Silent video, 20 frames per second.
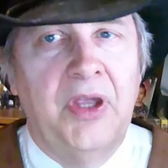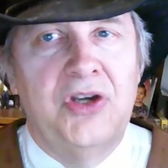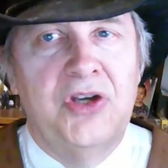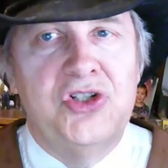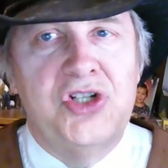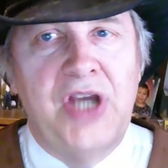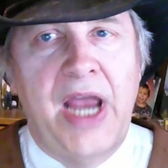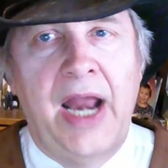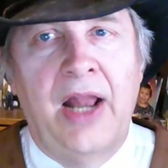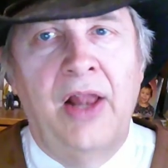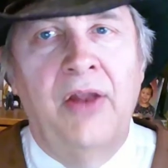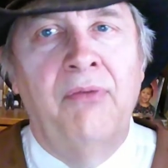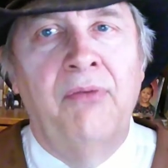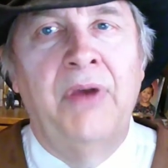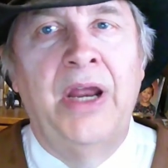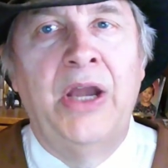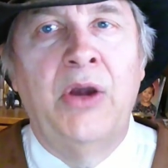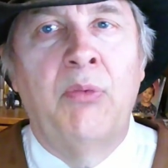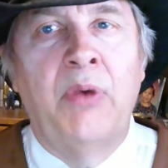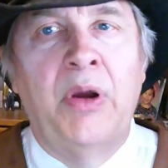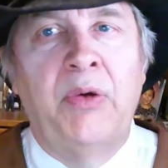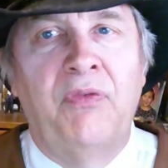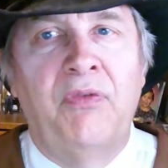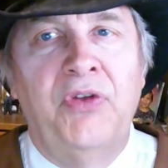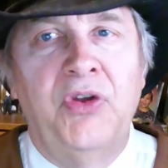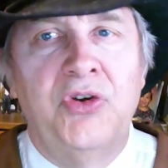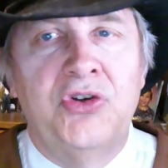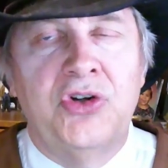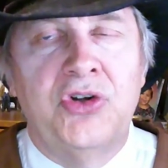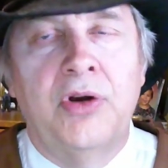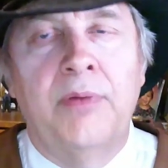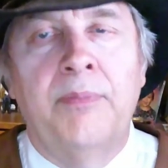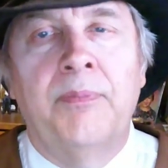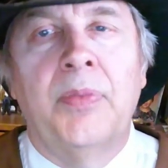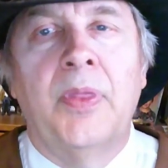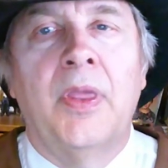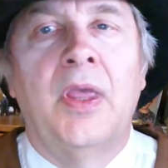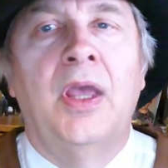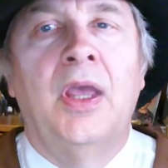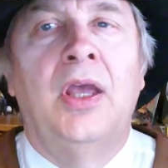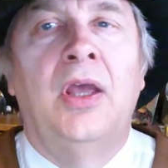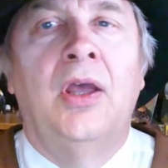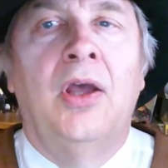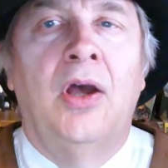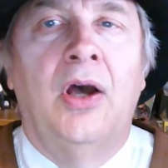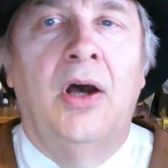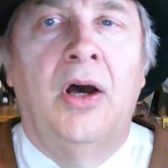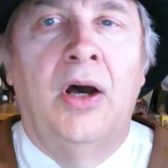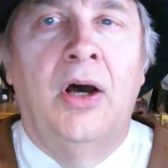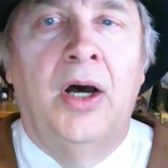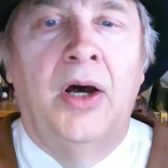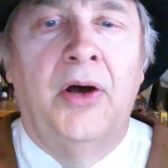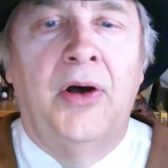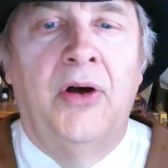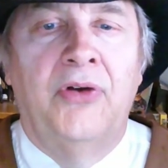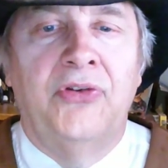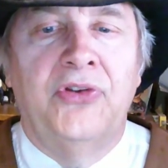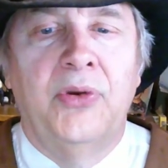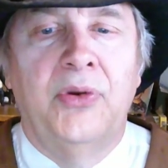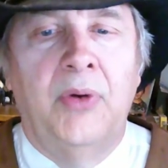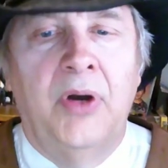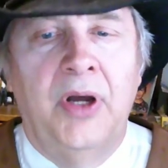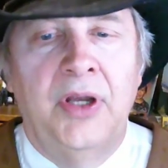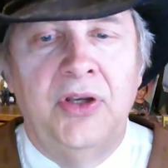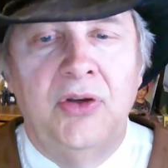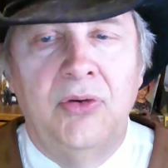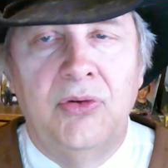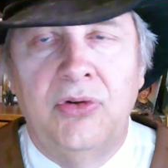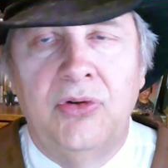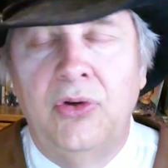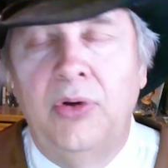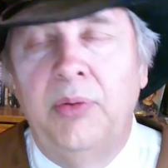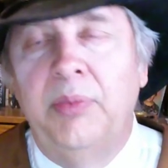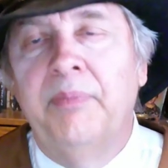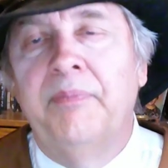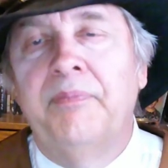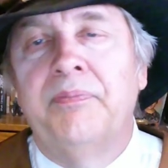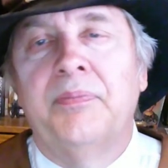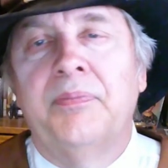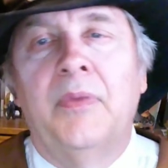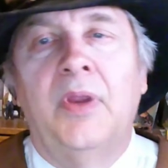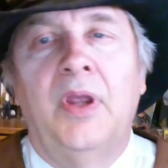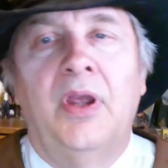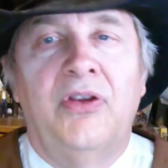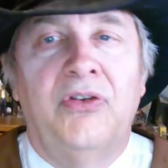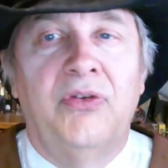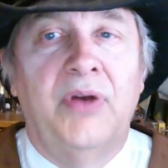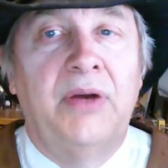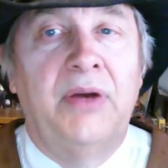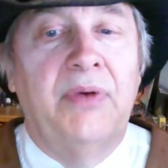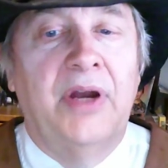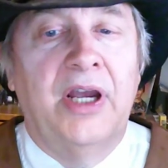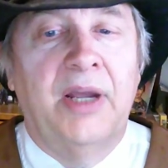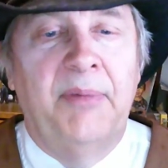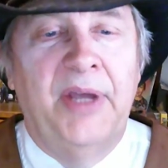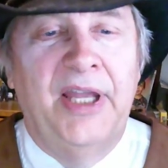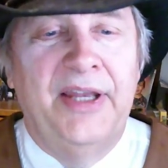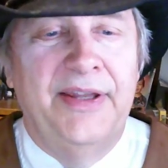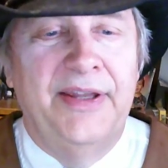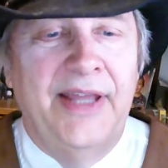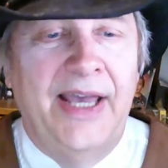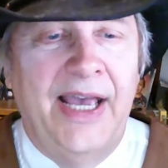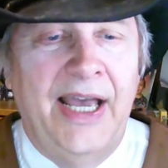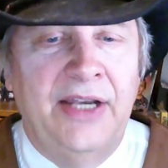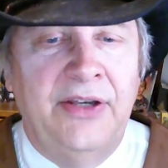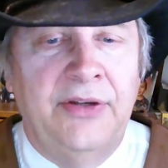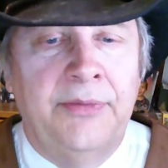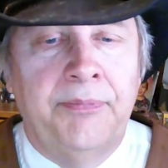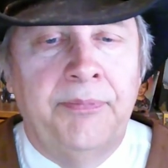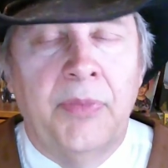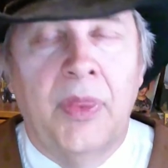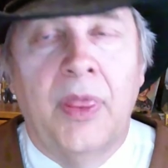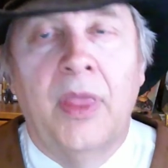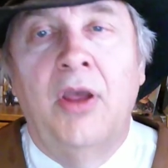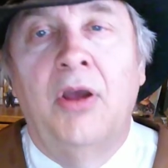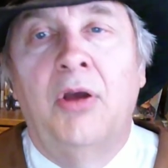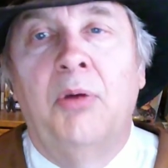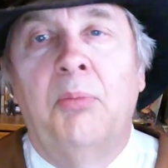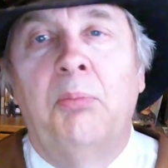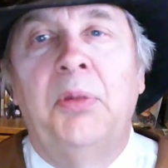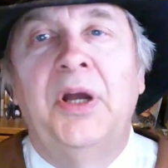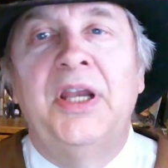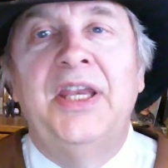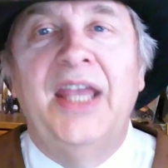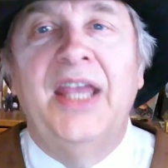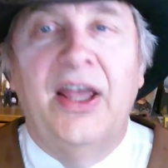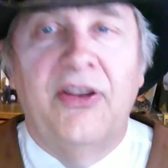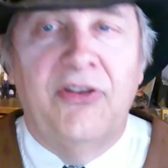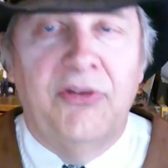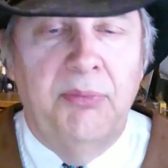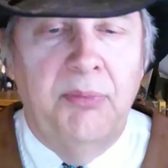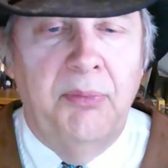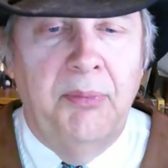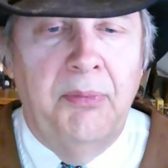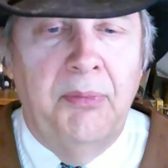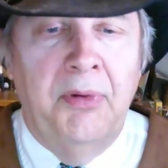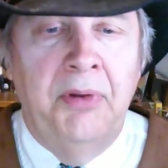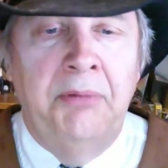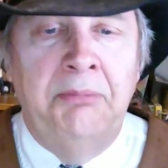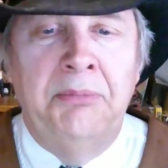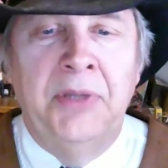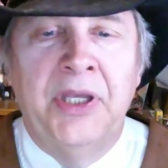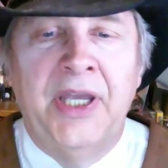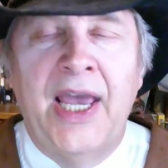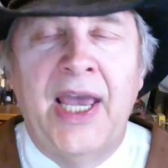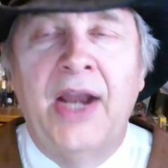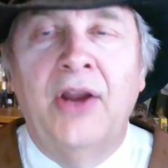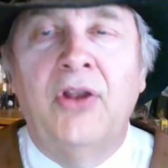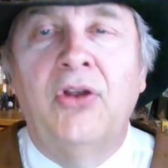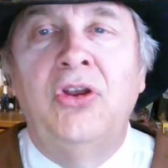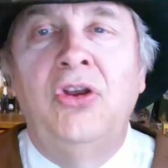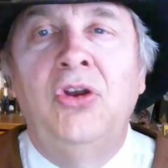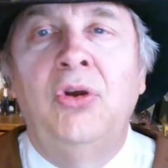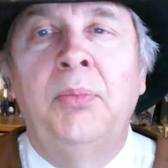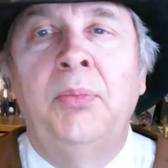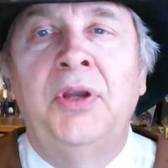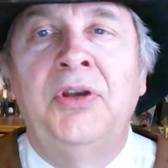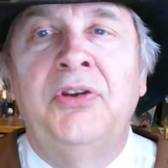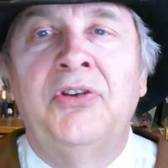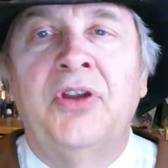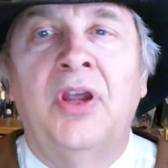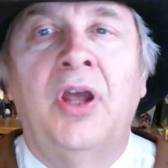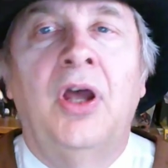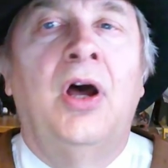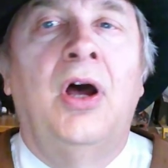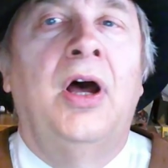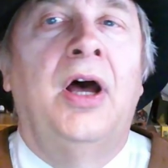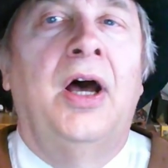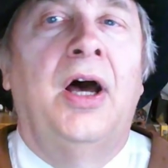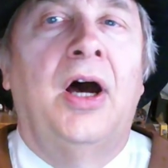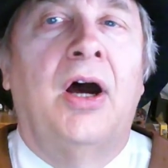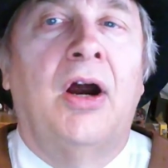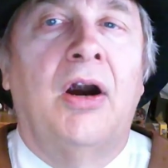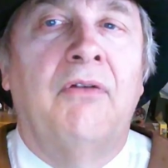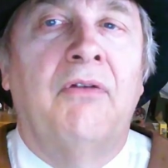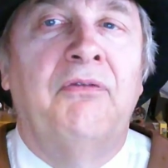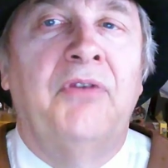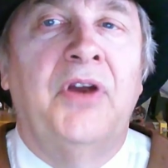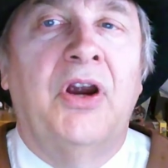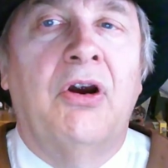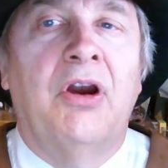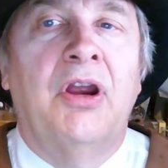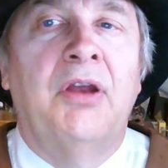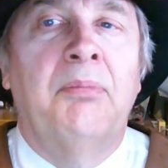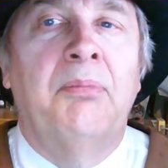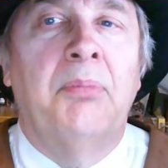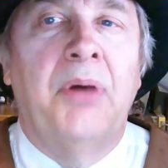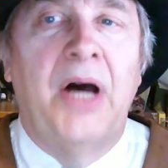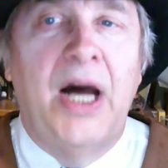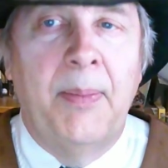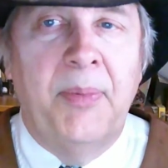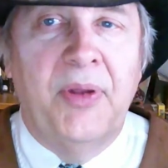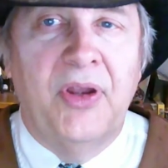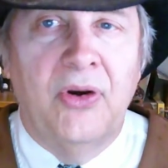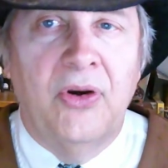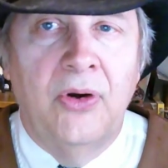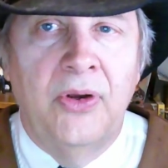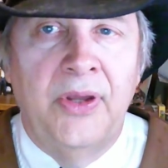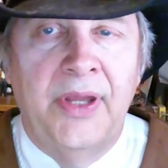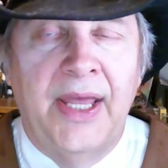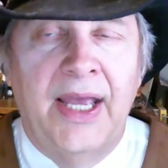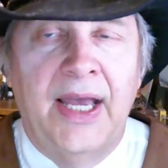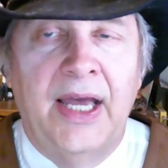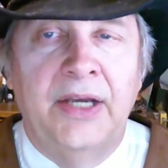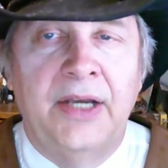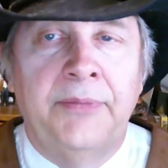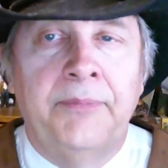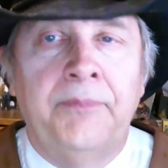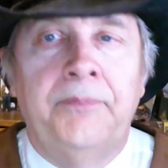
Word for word: channel, Radio Retrofuture, uh, also on YouTube, so I'd recommend that. But yes, mechanical humans are very popular in that,